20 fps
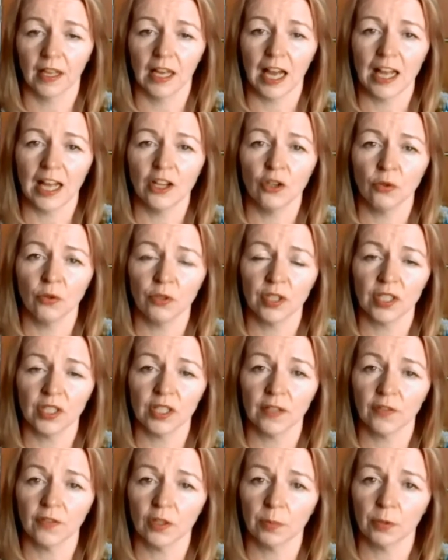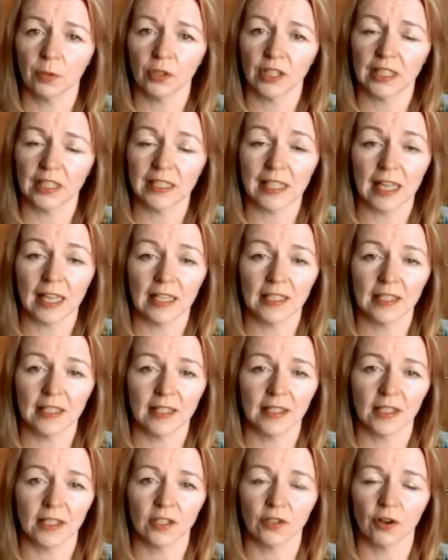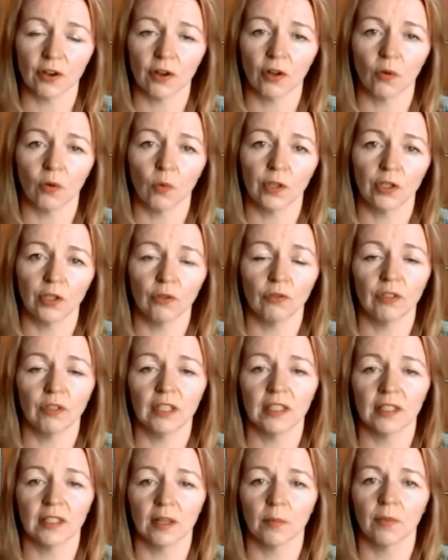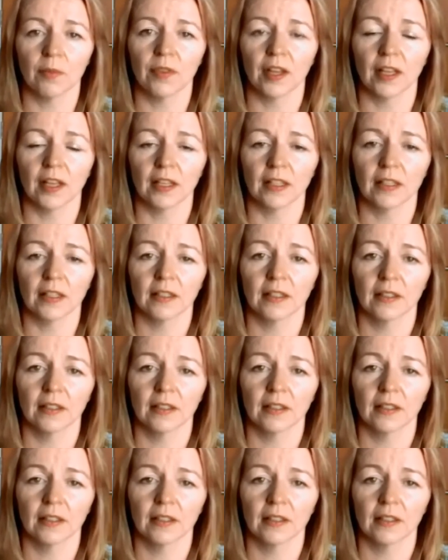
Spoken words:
And notice if your body tenses at all when you read something,